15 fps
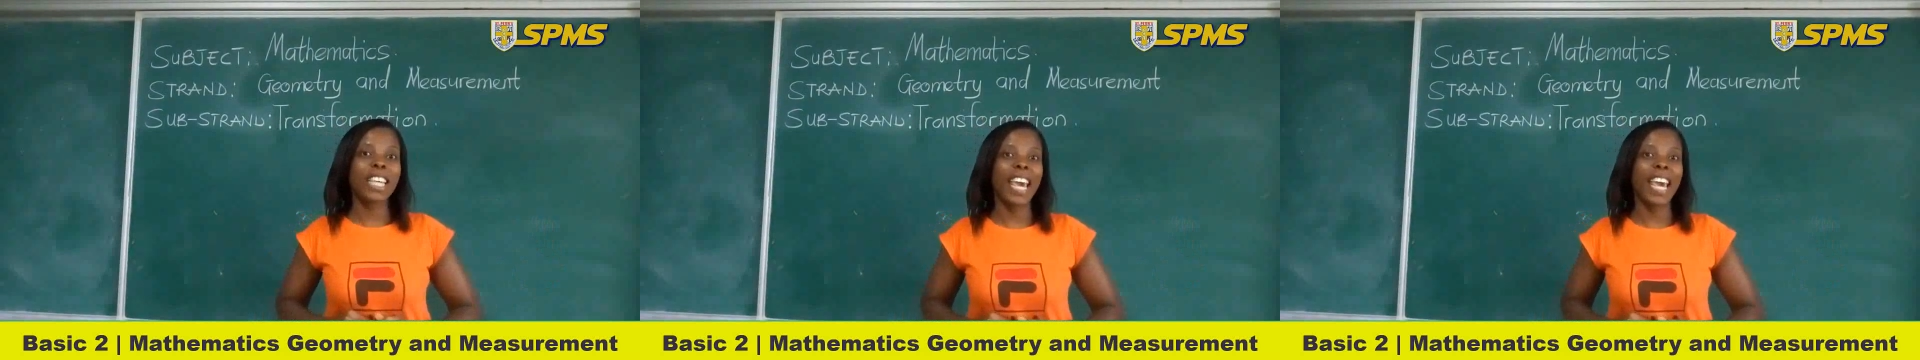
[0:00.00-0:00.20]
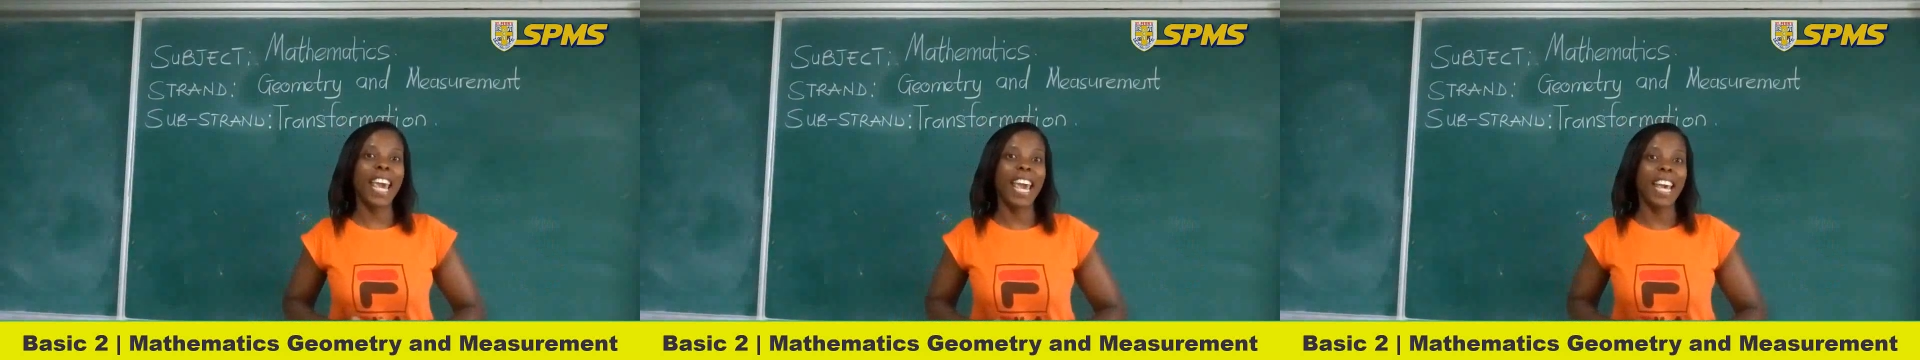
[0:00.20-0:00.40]

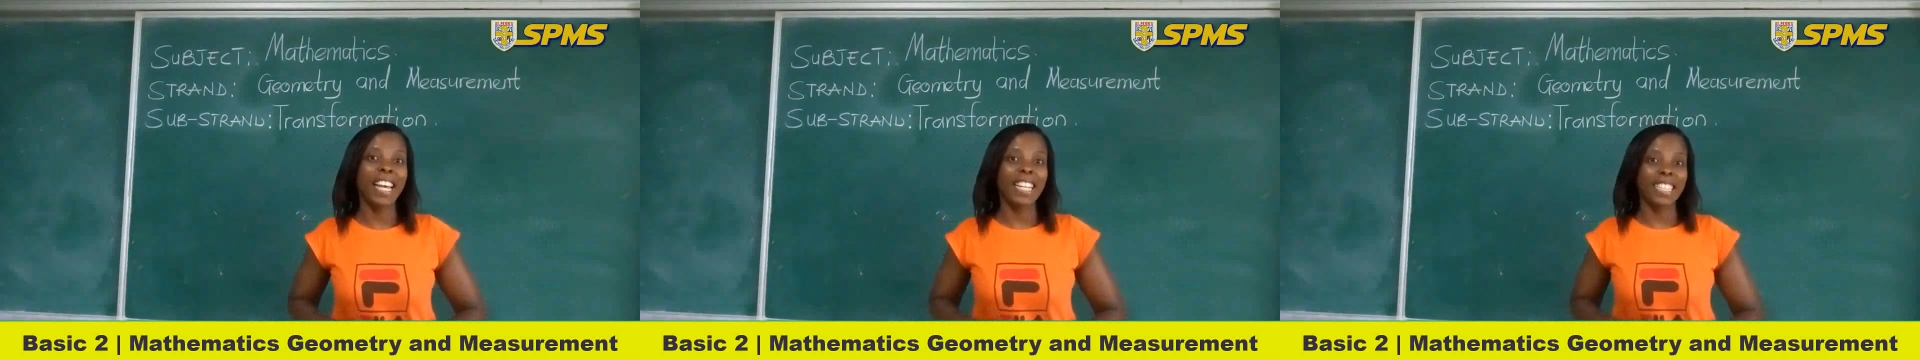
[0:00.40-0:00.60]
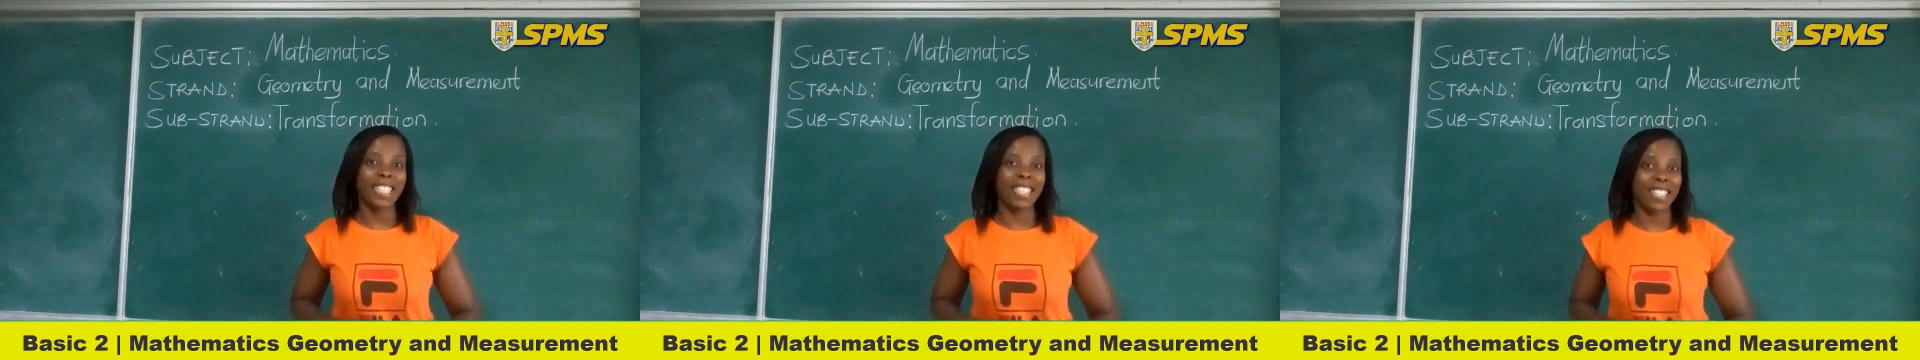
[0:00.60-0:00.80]

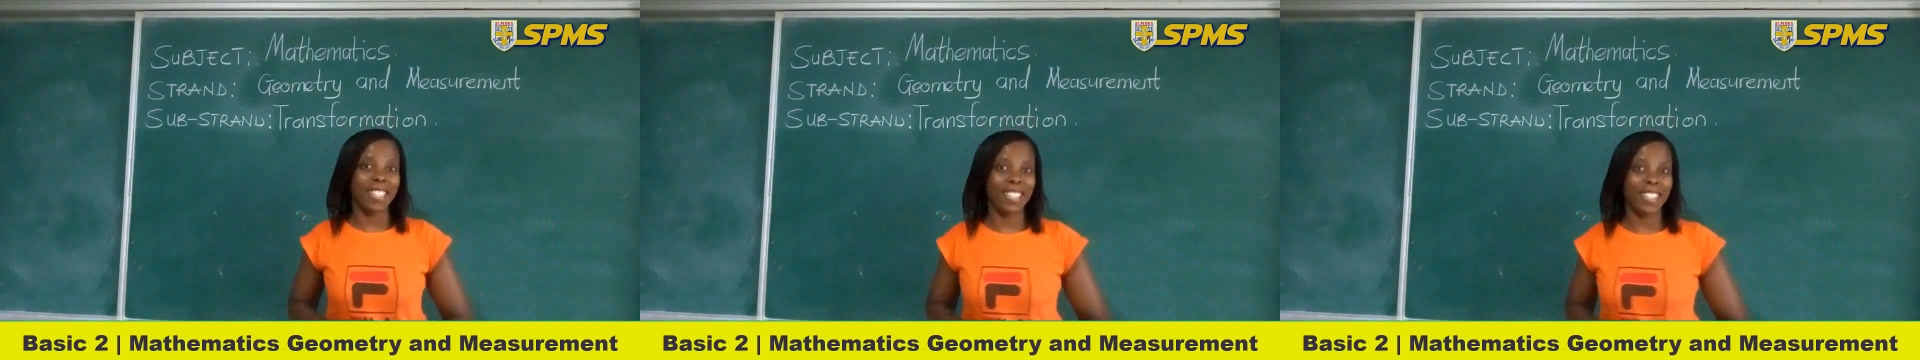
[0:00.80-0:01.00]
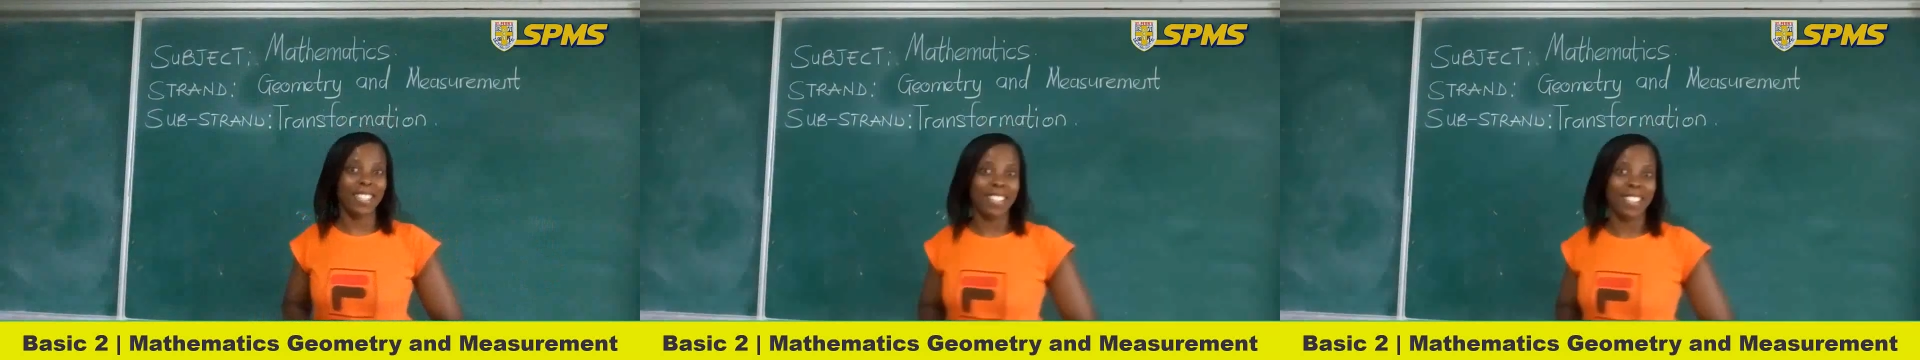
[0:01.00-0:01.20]
skate
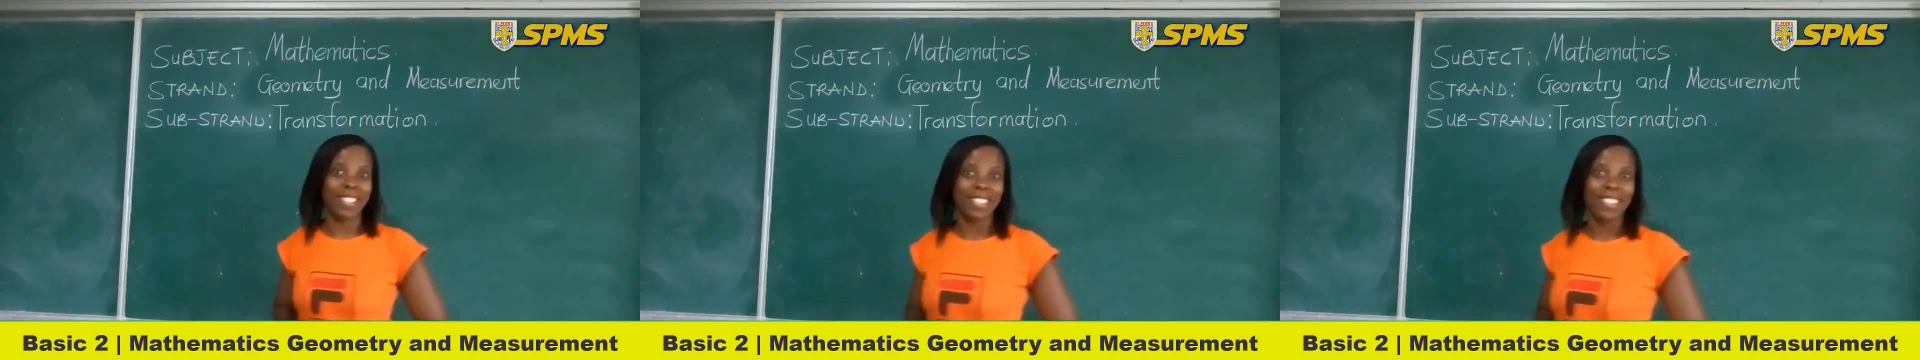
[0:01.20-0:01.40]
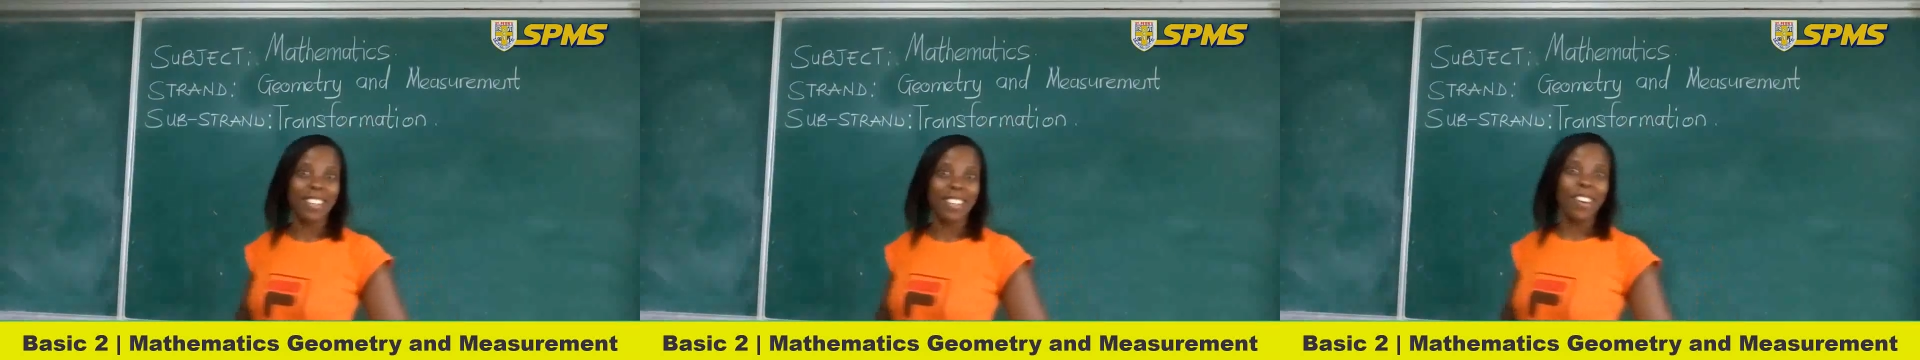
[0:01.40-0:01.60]

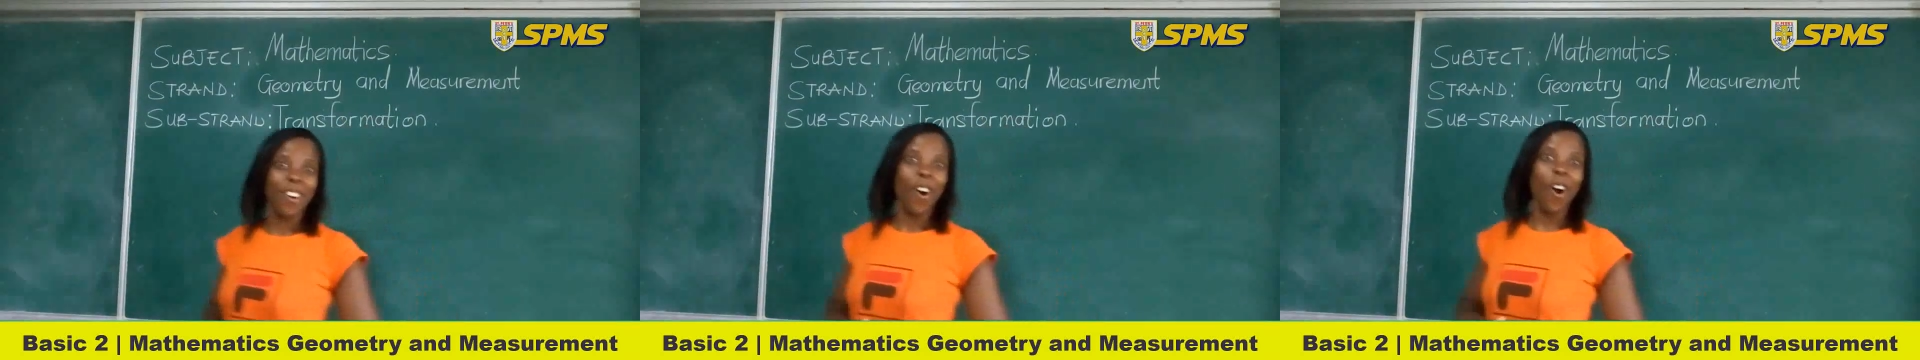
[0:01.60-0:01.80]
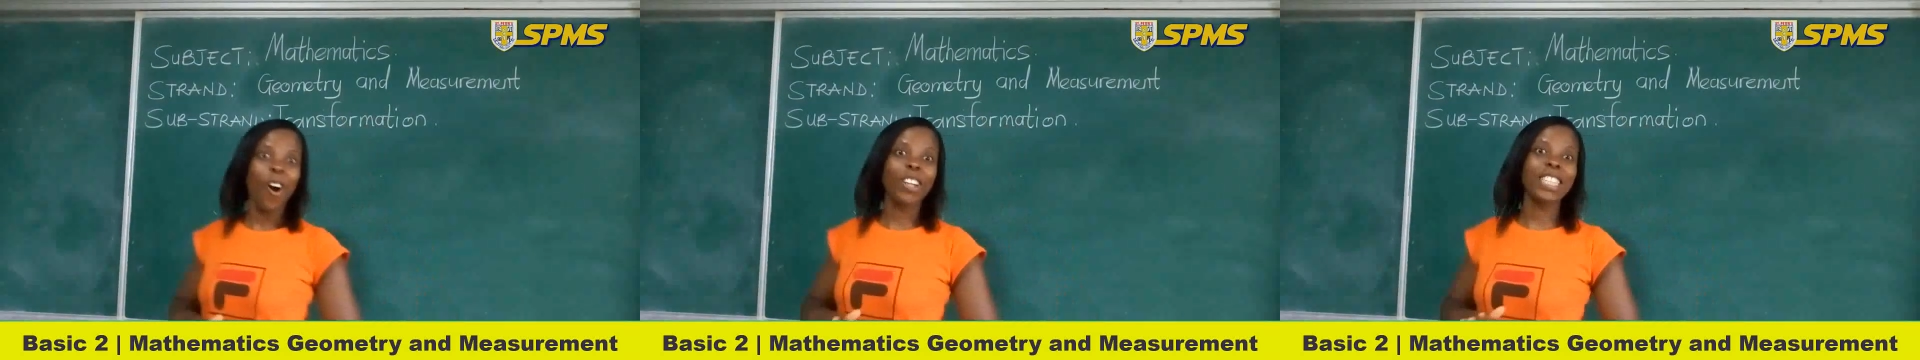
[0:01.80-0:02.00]

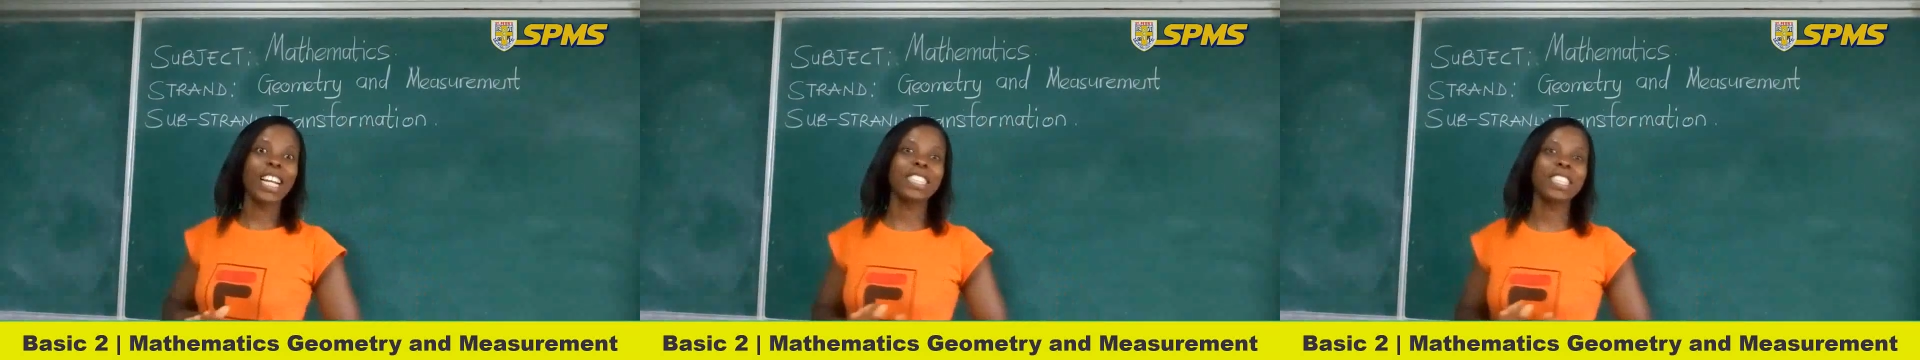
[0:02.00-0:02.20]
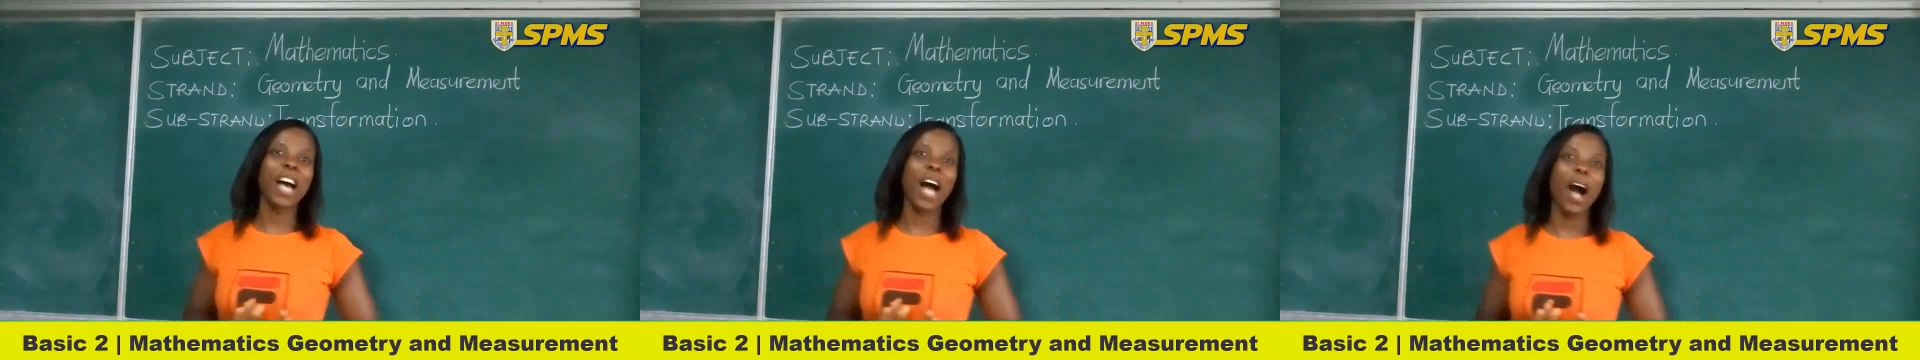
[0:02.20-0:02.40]
on
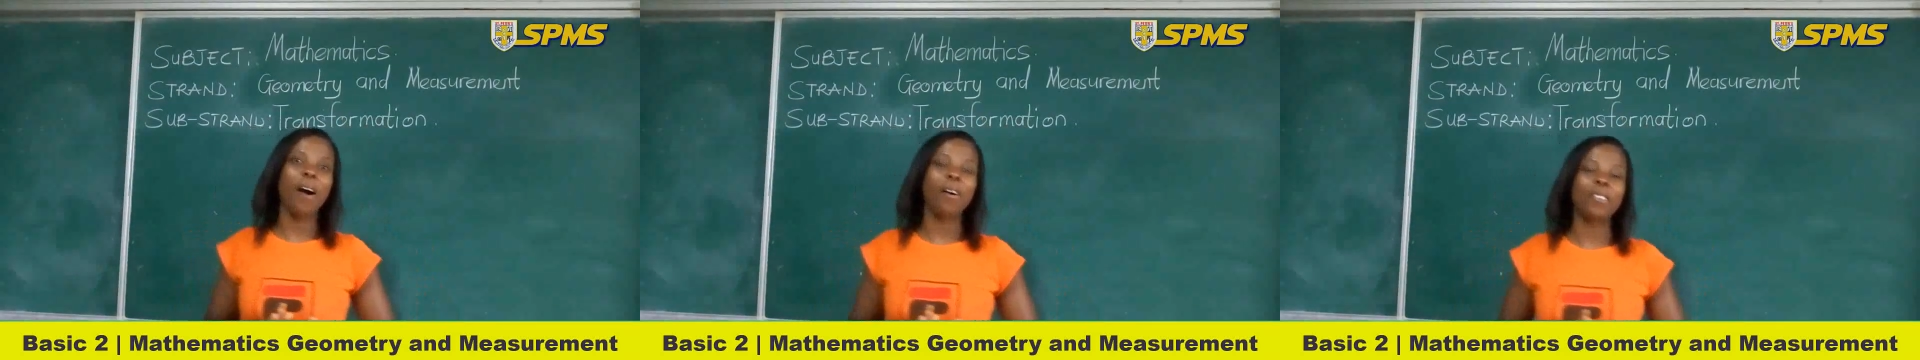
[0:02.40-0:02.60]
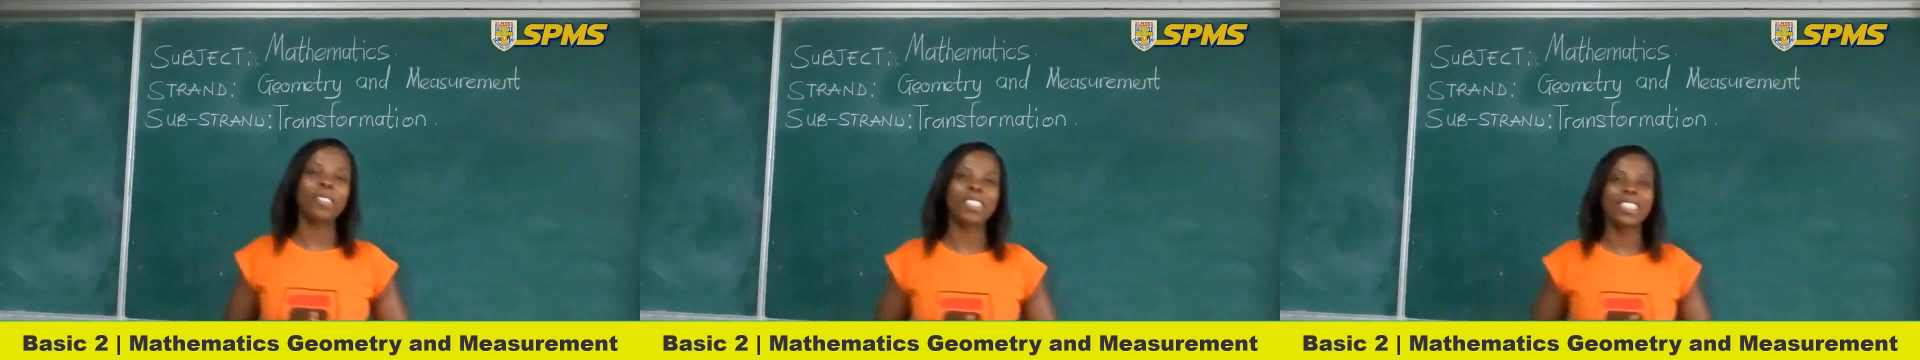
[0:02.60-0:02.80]
the
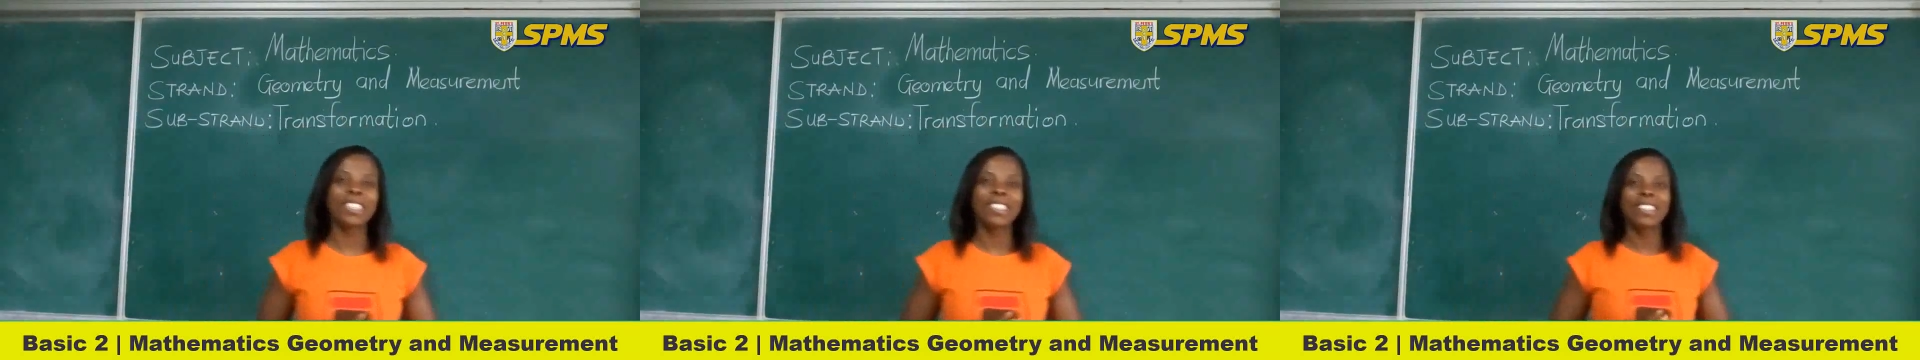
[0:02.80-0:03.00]
tiles,